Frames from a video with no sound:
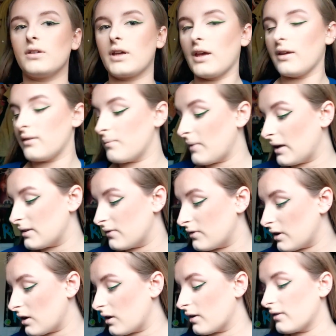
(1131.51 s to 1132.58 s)
Okay, it's a
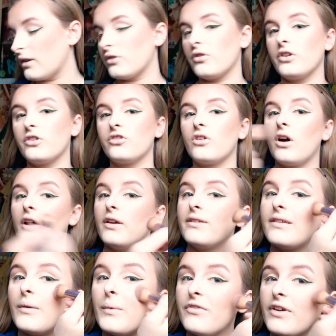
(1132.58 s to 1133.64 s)
massive exaggeration. I
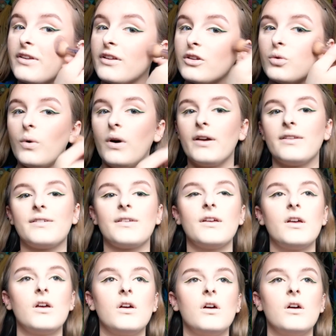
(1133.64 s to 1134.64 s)
set my face like twice.